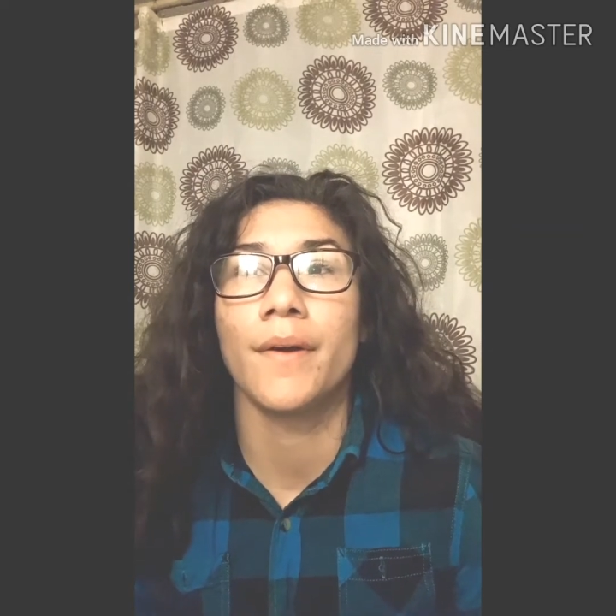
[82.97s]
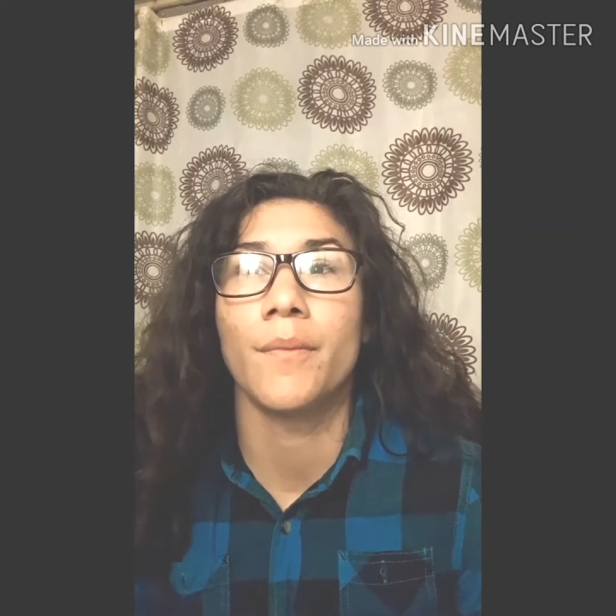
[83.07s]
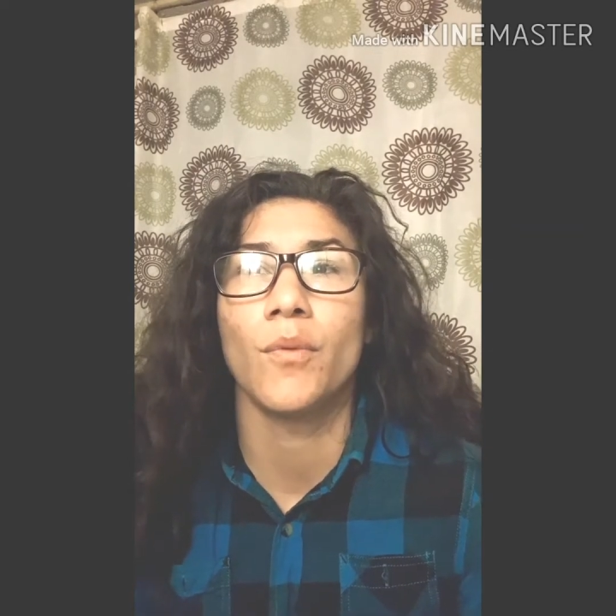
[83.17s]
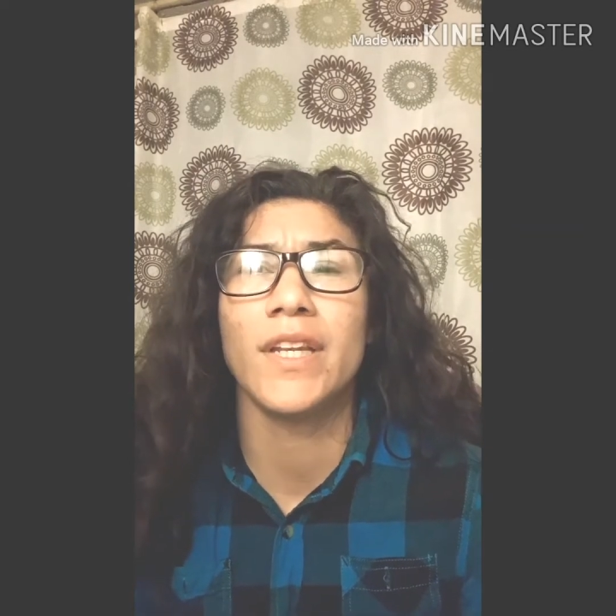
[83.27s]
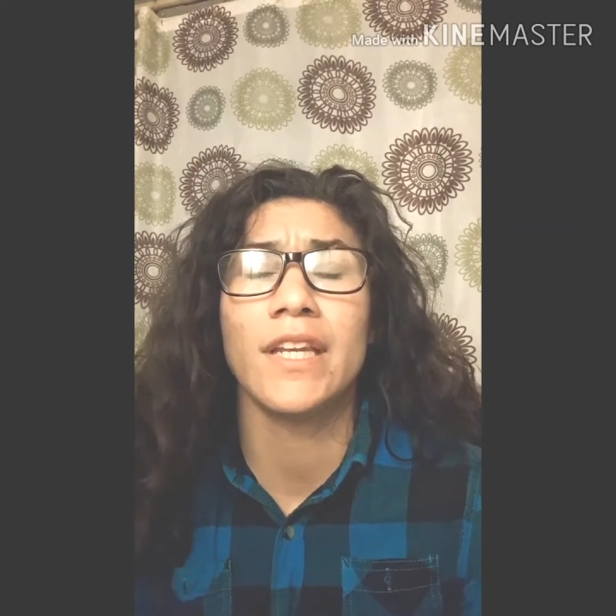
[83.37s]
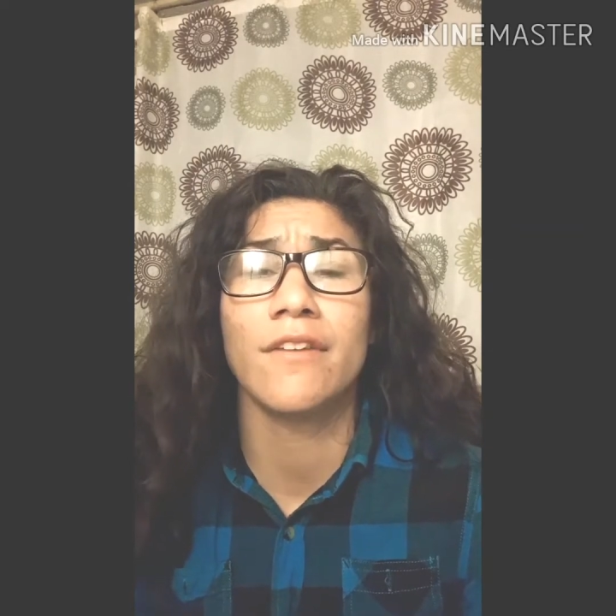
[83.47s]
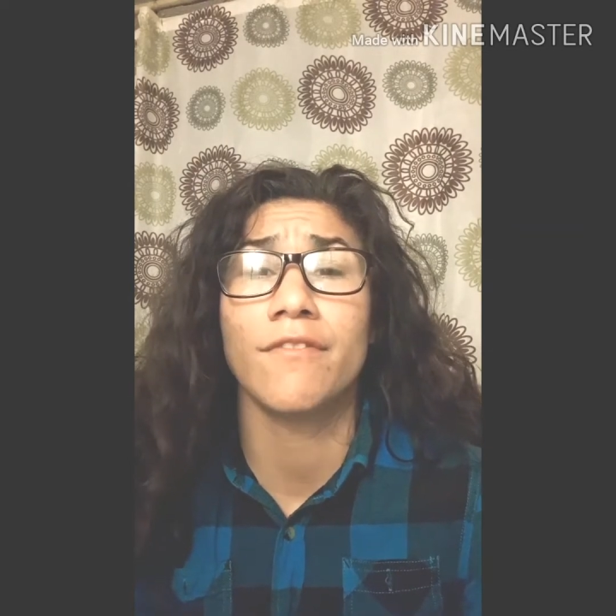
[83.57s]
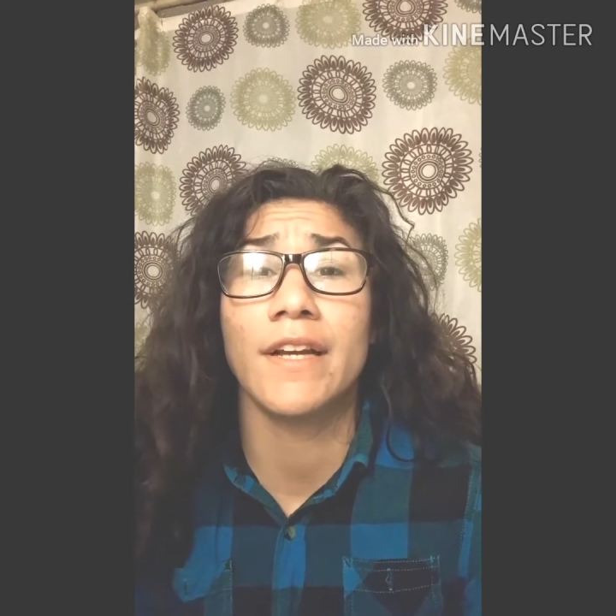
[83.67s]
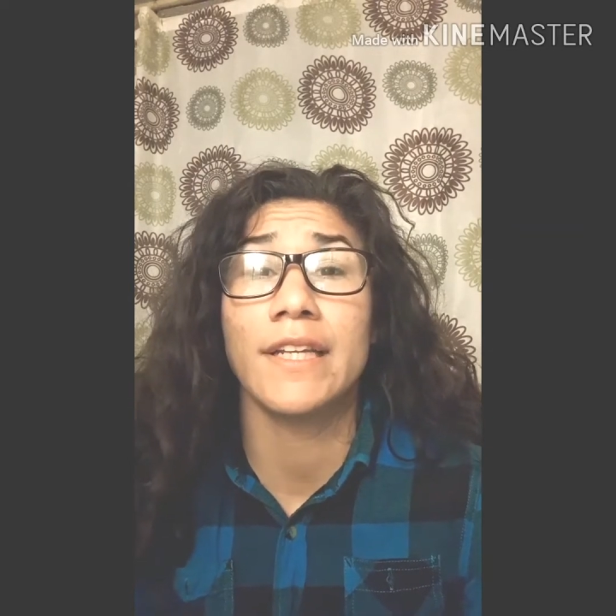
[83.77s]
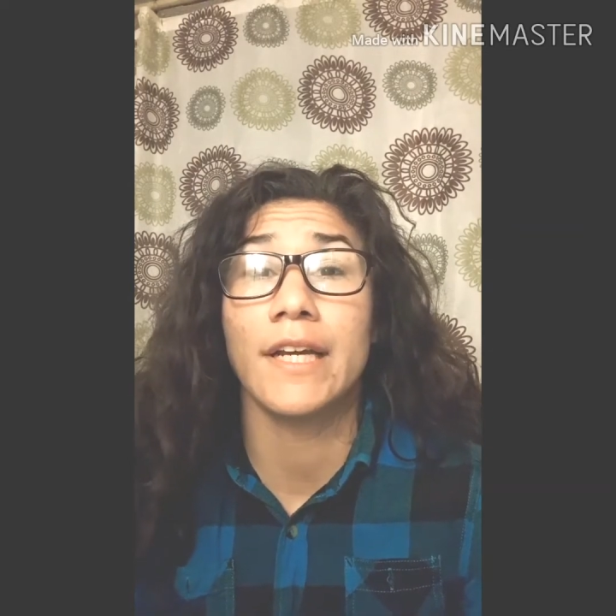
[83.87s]
We didn't
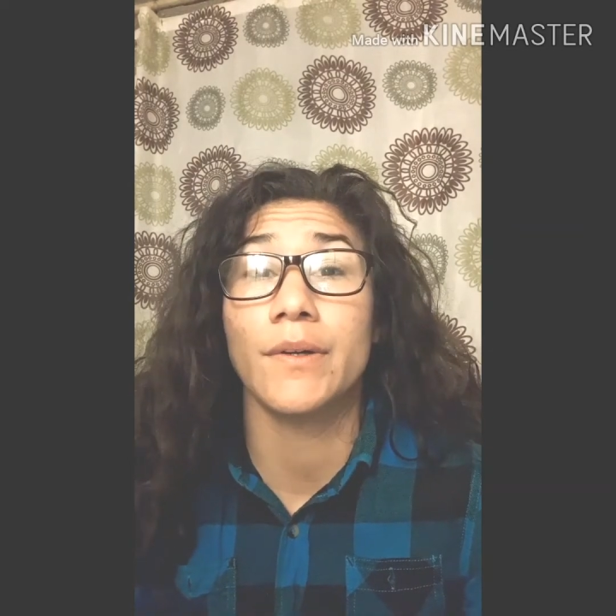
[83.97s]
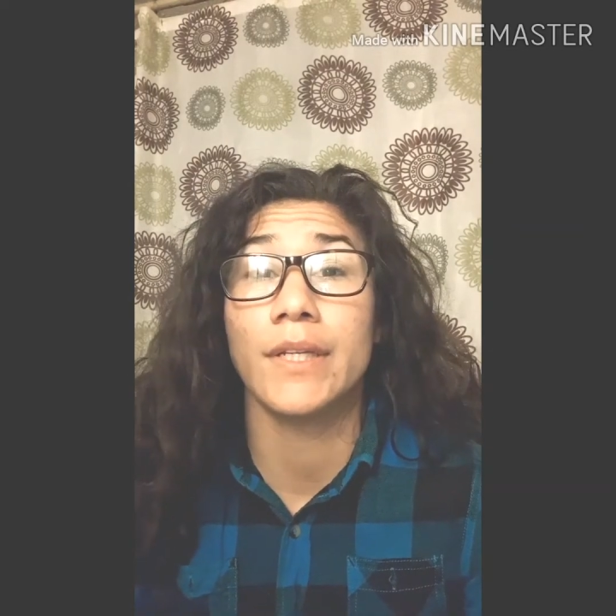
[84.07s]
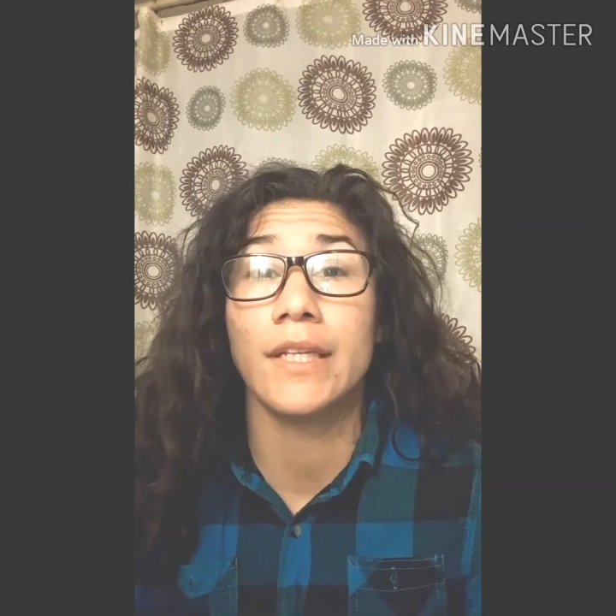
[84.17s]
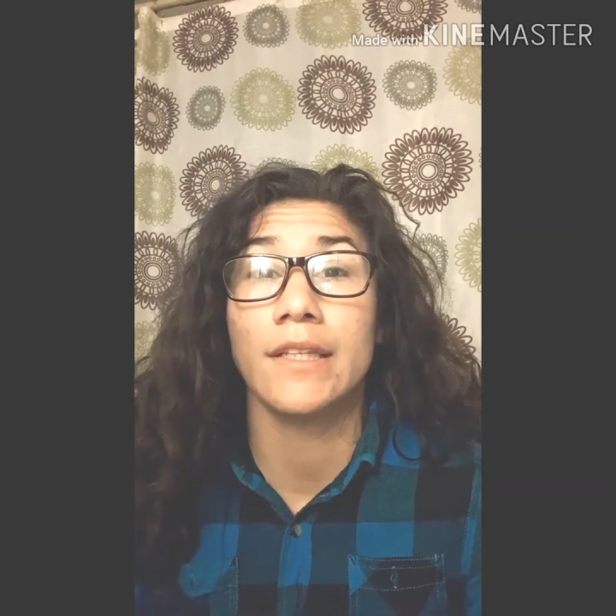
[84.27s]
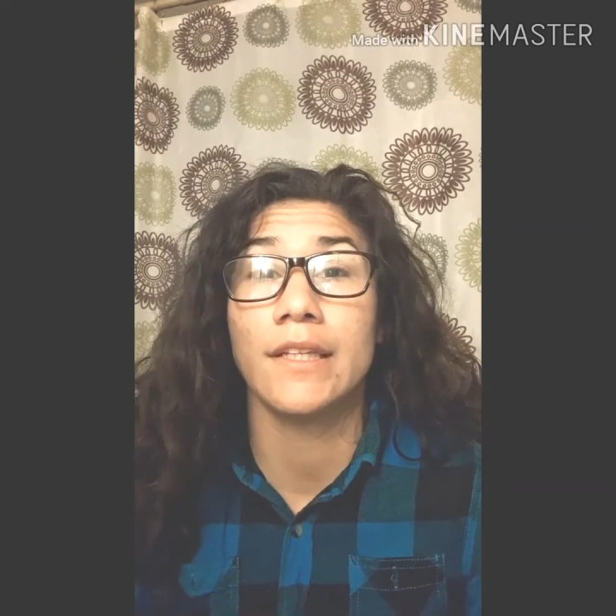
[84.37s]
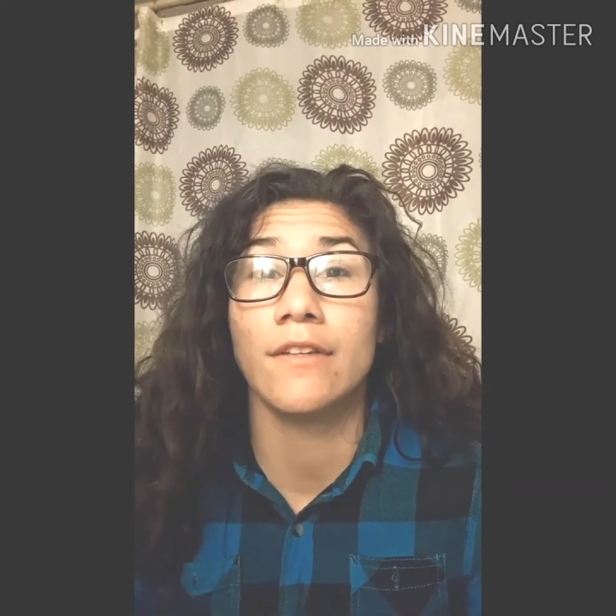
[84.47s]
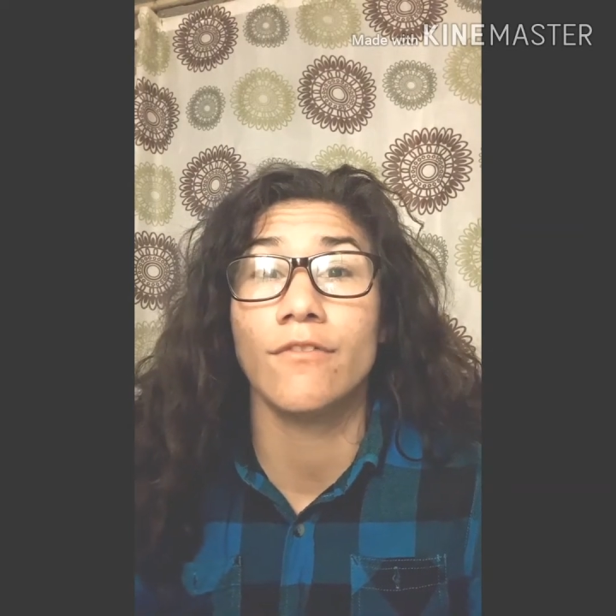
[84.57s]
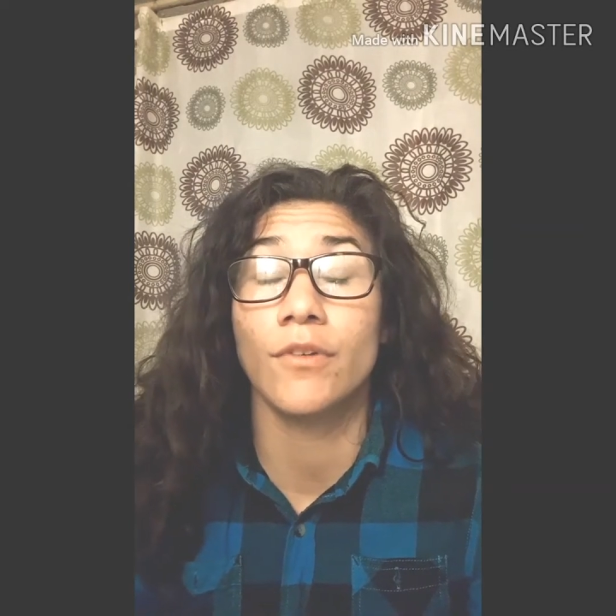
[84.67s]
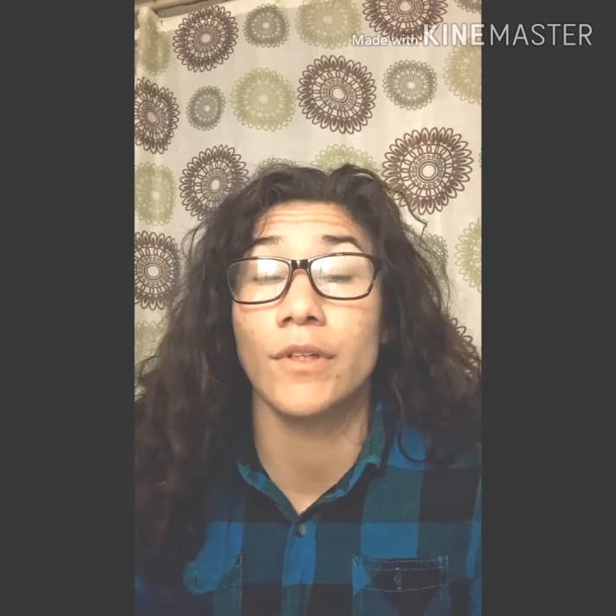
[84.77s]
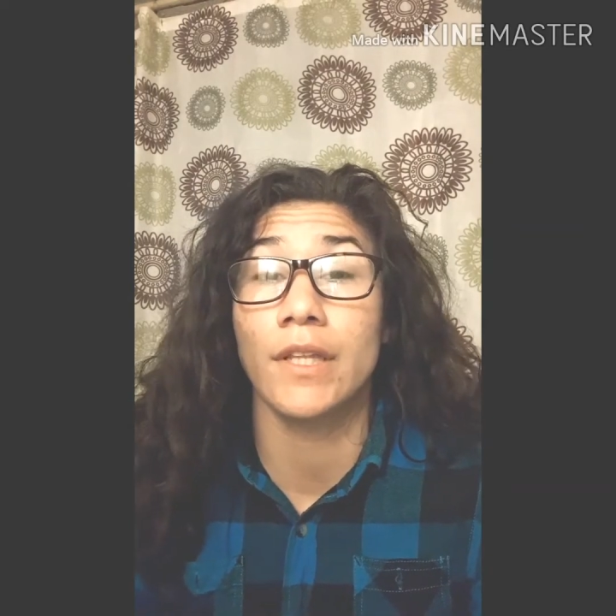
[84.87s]
find out anything
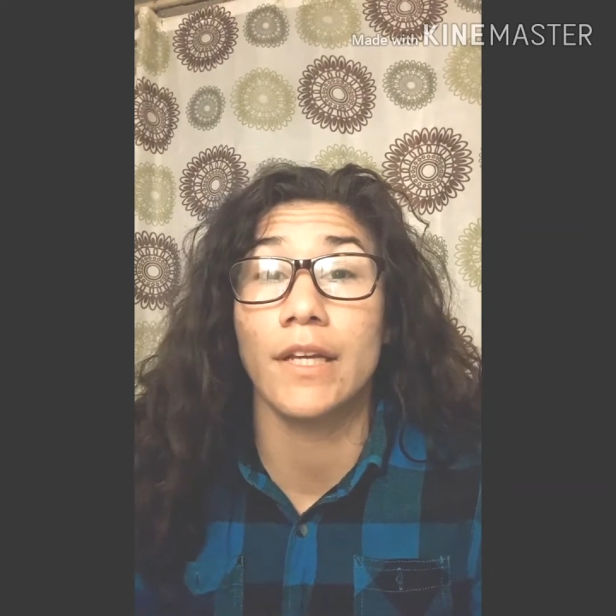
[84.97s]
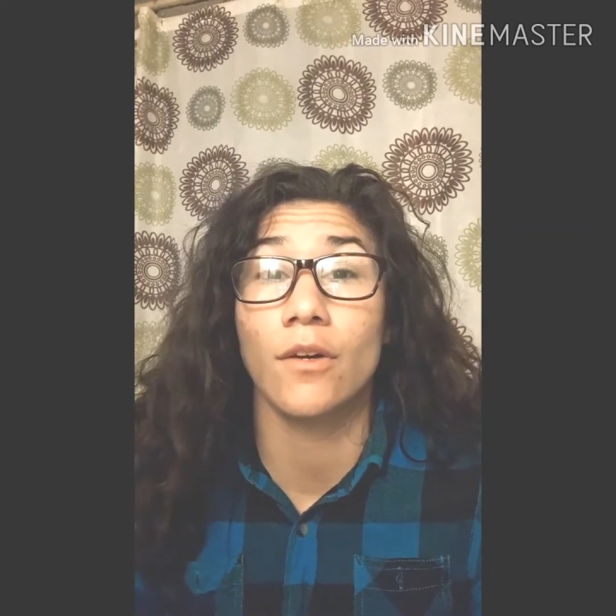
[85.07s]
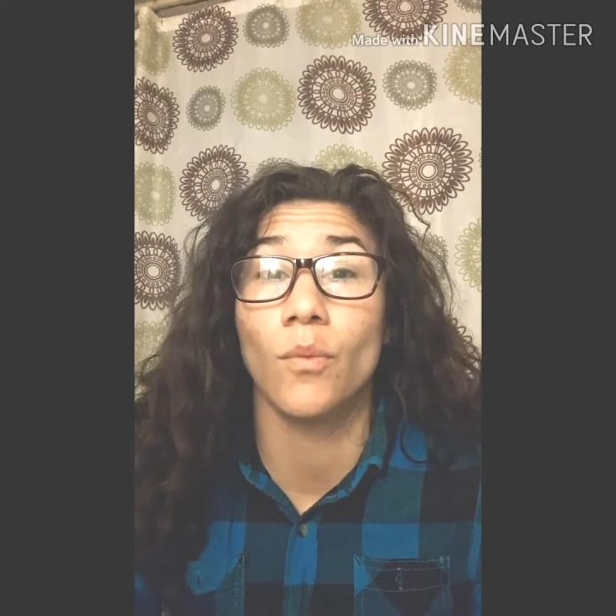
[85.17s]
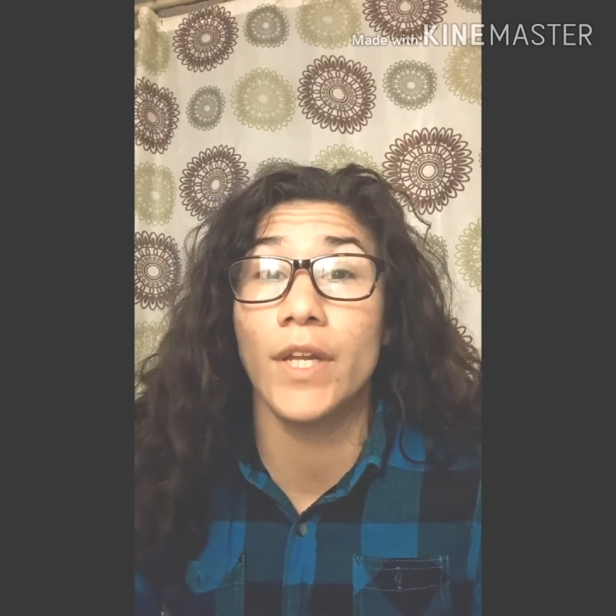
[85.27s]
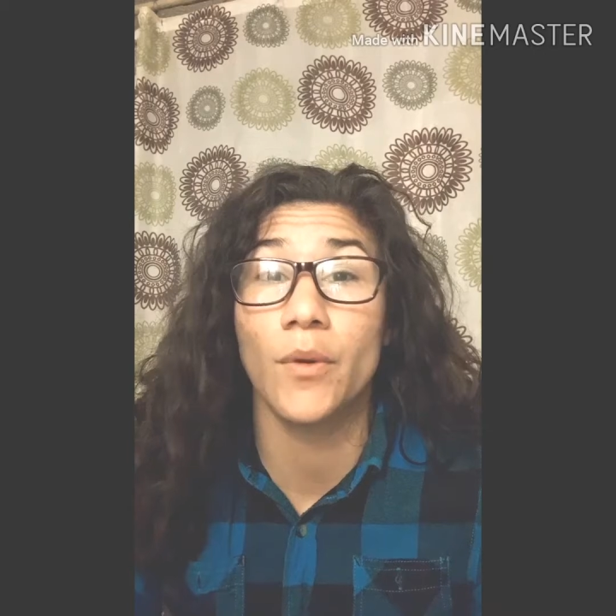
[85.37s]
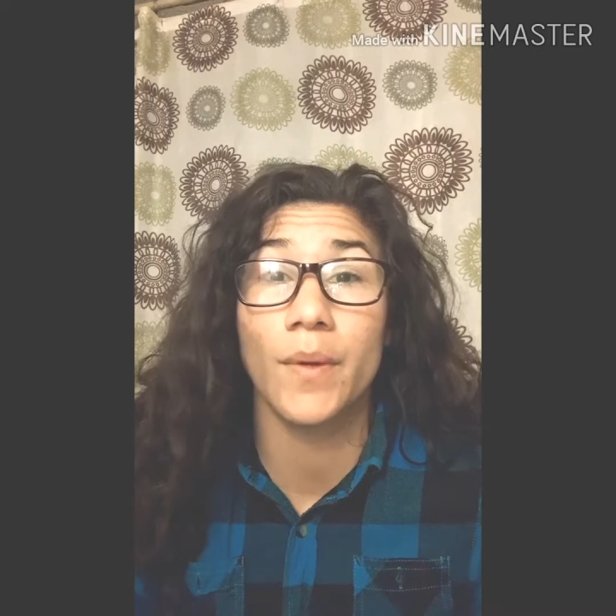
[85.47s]
for like a week.